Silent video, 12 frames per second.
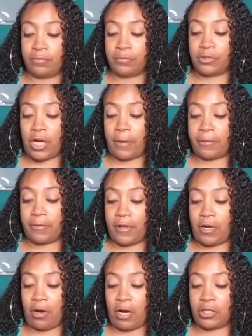chapter that
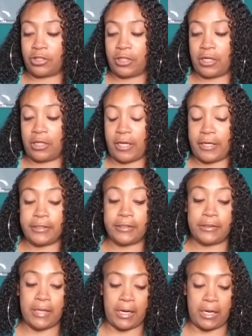you're actually going to
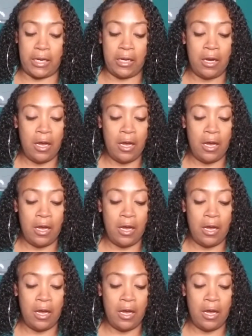study